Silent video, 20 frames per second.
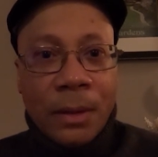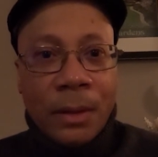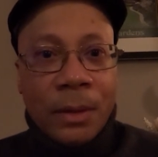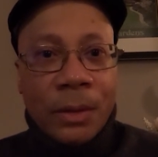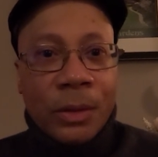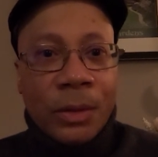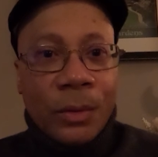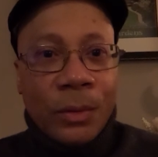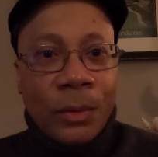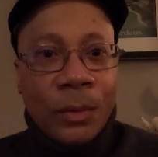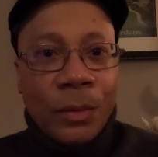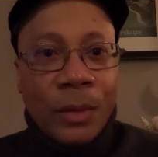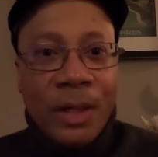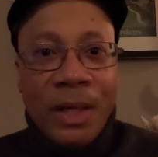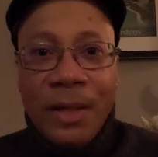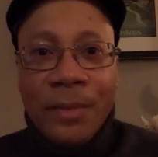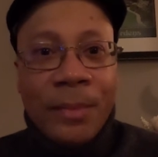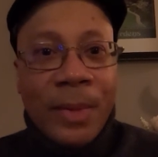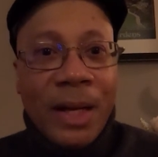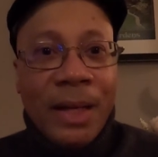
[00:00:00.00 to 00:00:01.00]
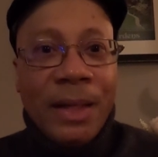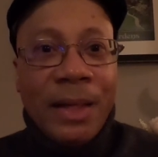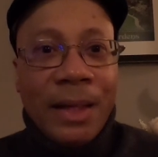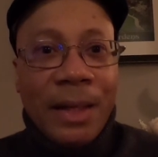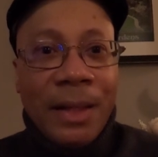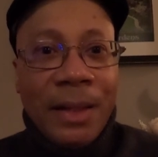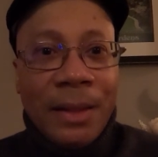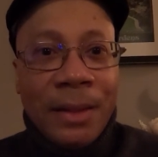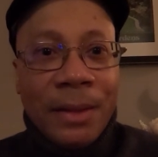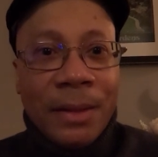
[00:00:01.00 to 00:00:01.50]
So in my
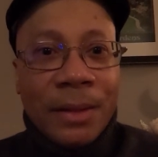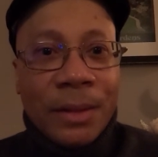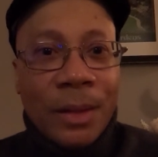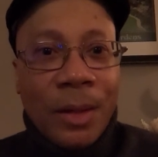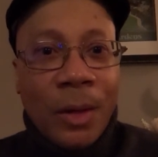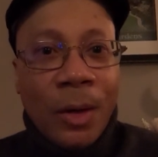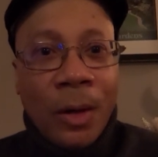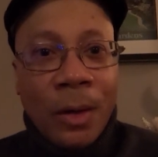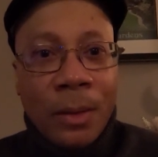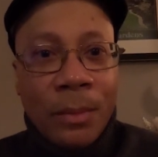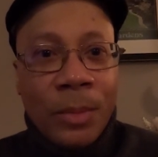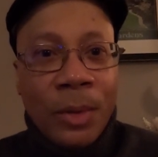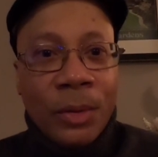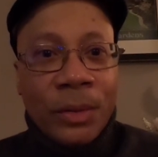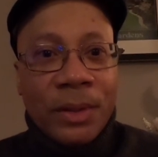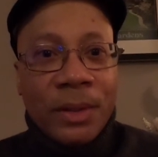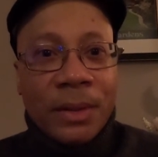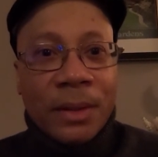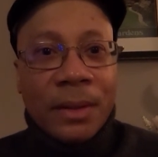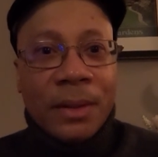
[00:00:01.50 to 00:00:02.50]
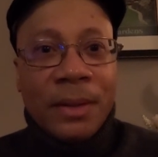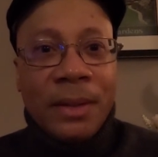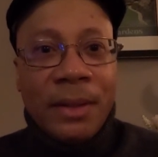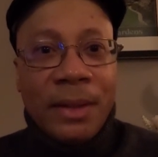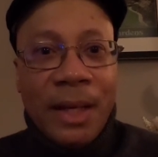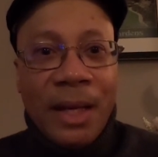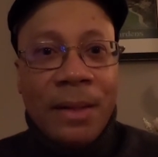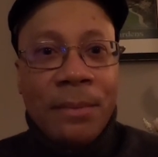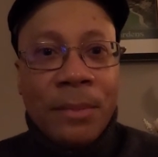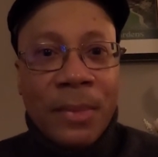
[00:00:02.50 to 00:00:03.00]
case, almost
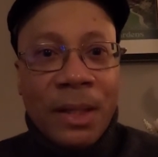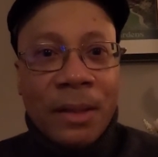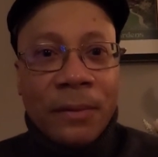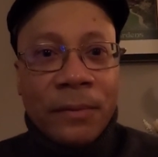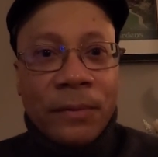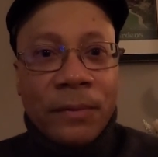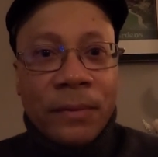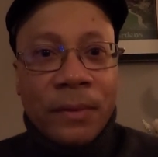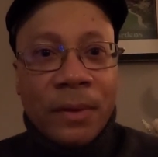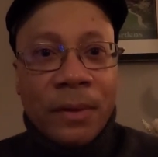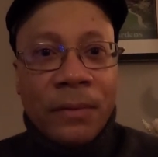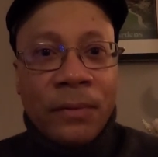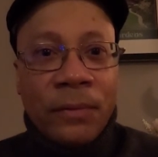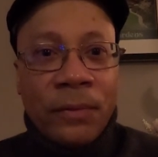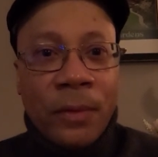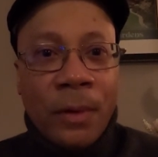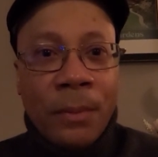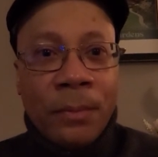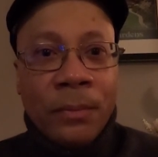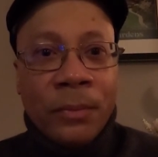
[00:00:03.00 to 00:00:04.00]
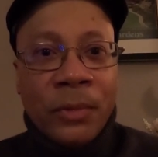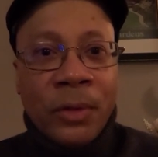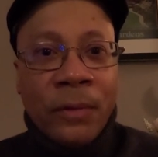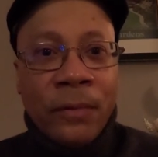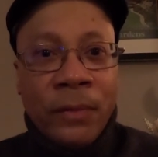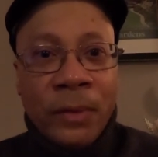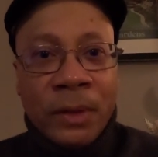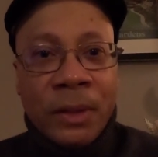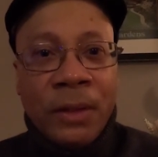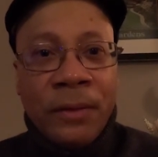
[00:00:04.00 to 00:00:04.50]
10 months from the
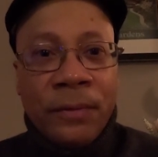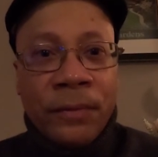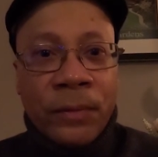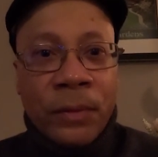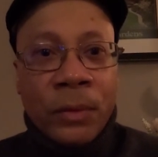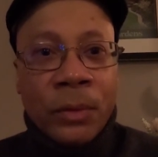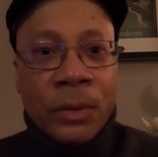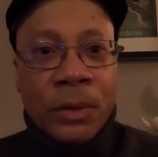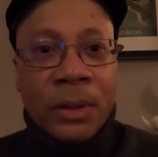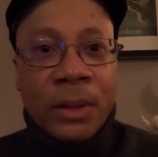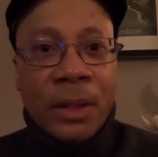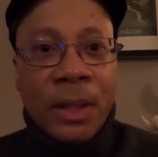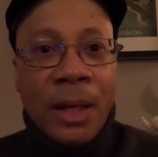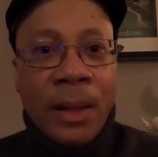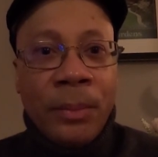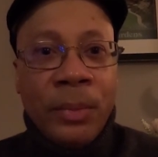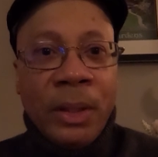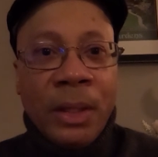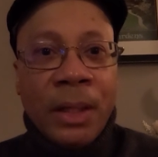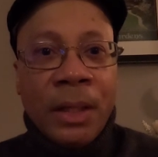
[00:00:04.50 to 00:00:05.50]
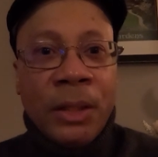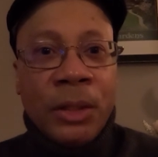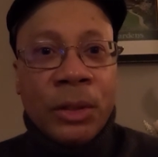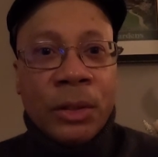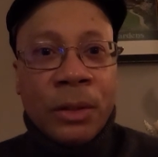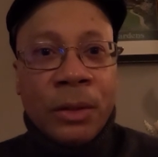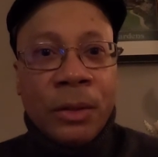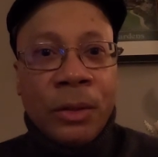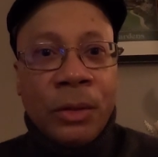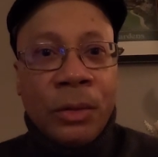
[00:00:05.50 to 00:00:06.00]
very first
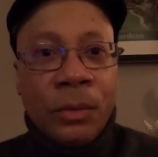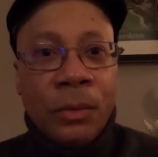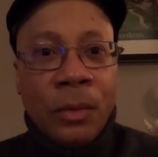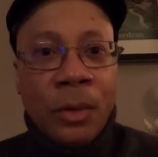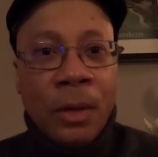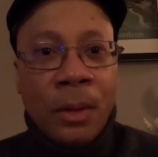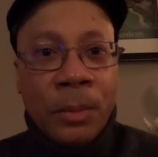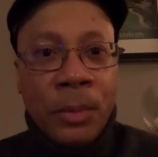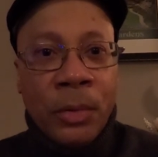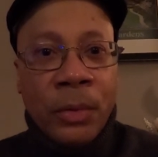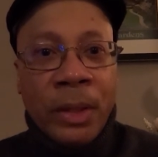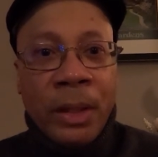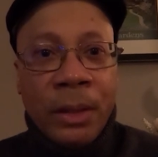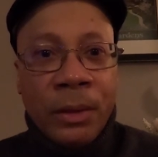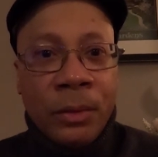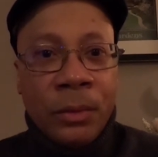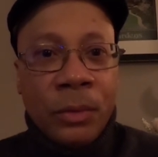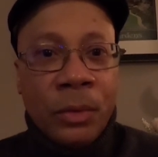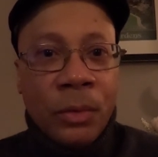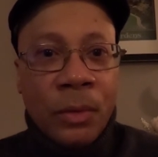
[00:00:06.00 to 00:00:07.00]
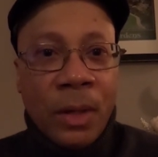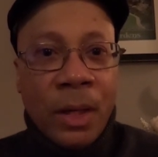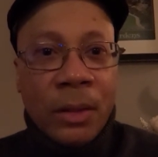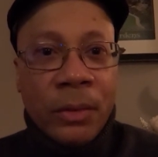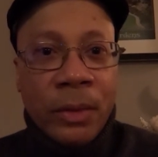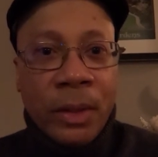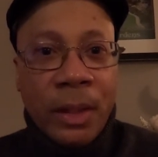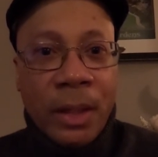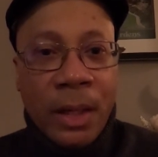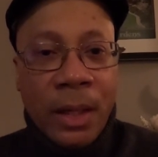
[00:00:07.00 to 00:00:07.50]
application to upgrade to
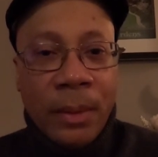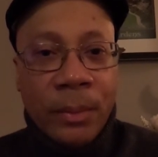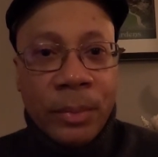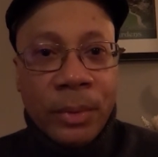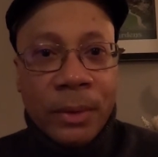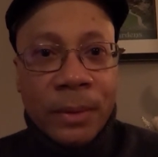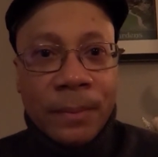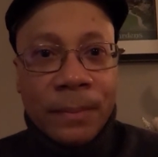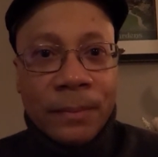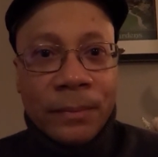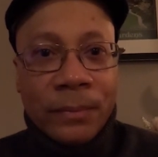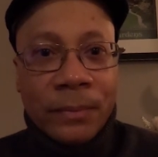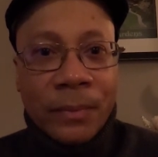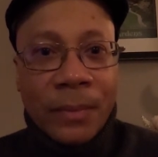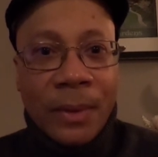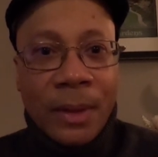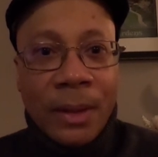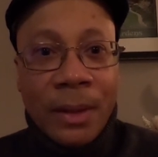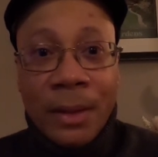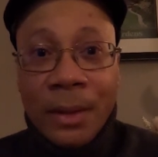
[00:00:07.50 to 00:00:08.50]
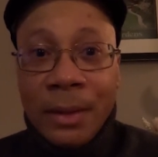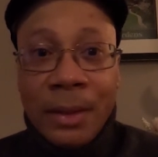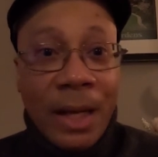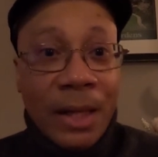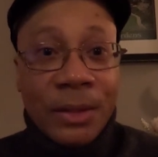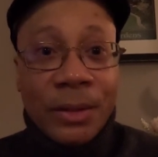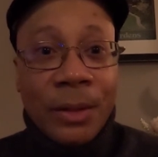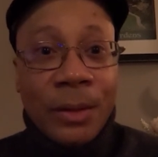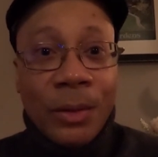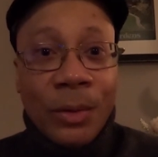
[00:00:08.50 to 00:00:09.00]
200 amp.
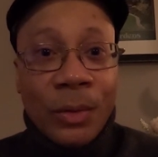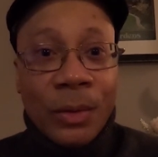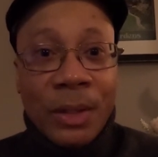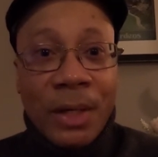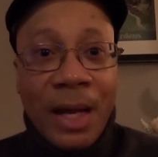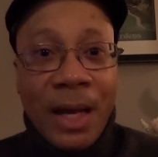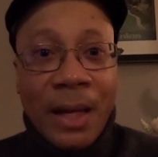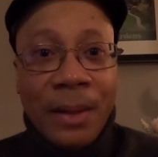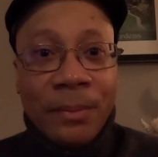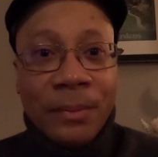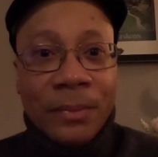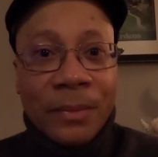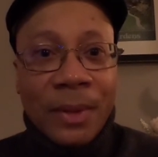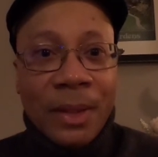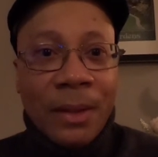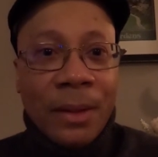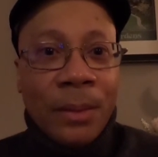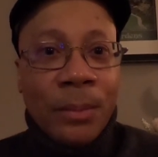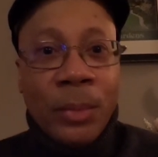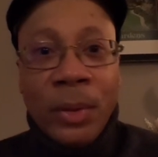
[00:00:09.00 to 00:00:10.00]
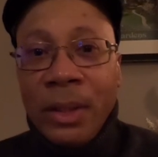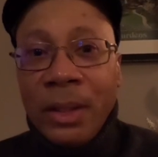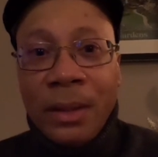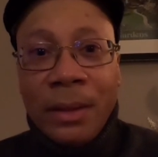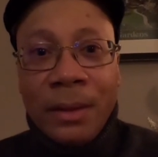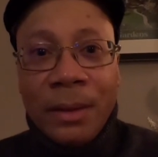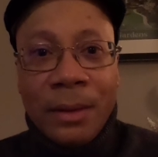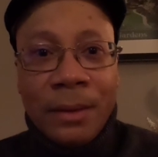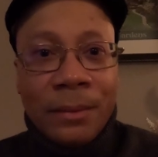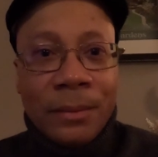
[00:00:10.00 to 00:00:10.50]
That's a long time,
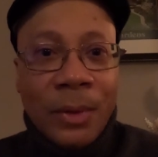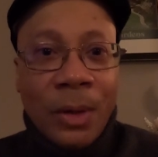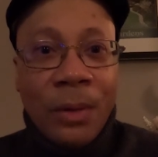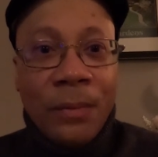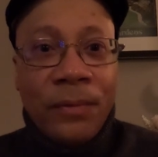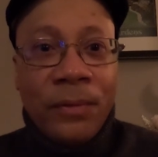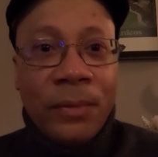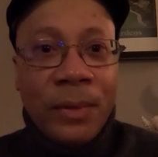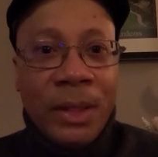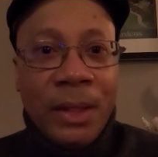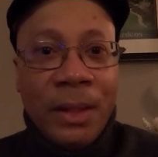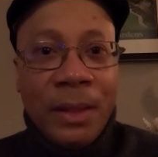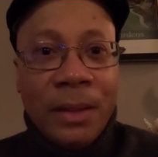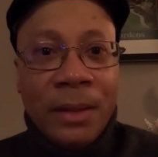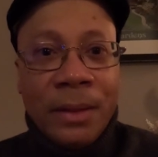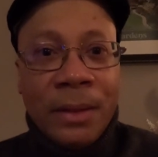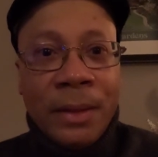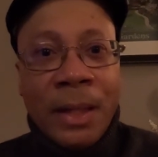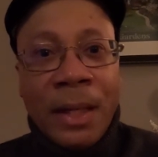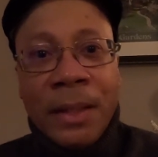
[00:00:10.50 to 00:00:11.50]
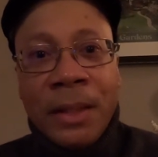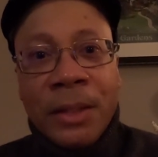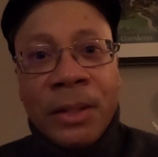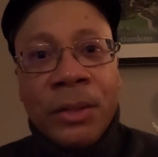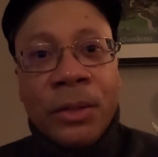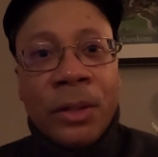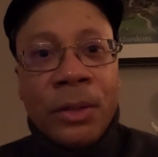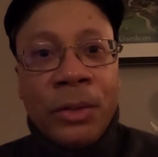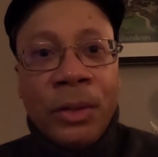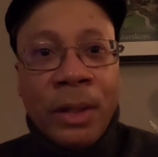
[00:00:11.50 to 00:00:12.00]
but hopefully that is
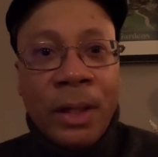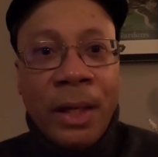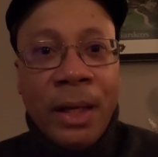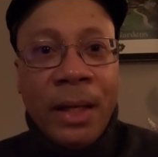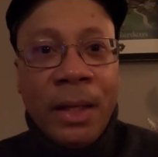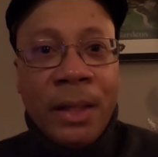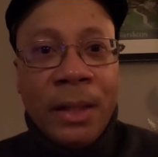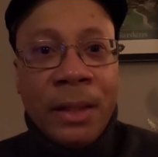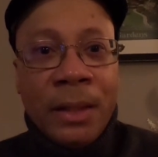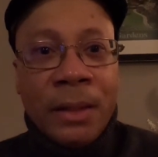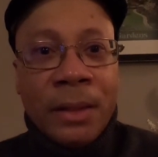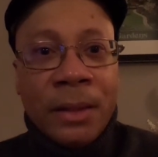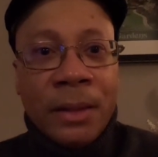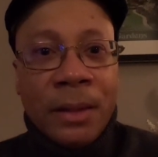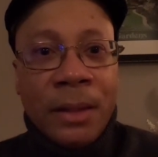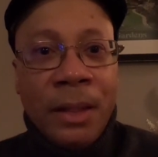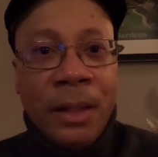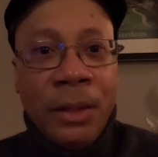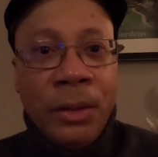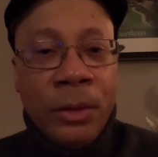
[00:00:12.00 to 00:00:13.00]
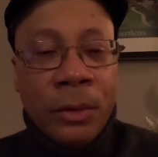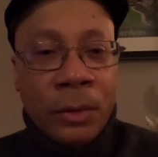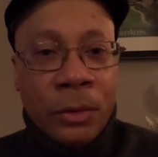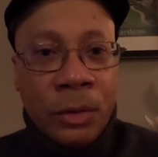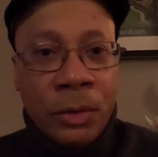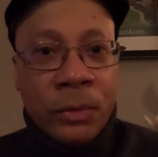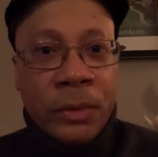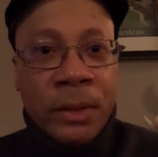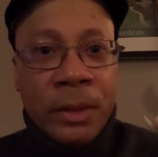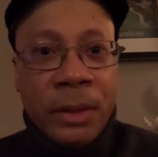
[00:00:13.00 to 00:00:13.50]
not the case in your
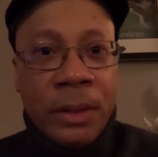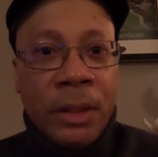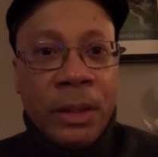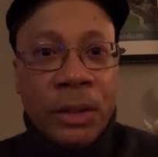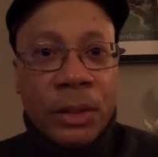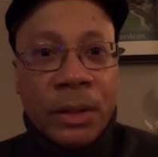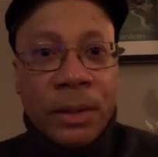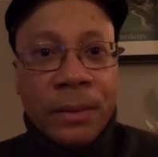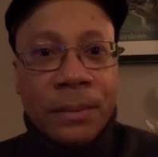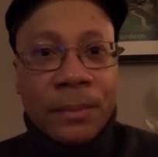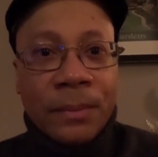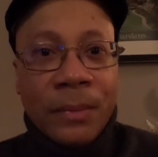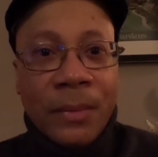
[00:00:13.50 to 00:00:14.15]
jurisdiction.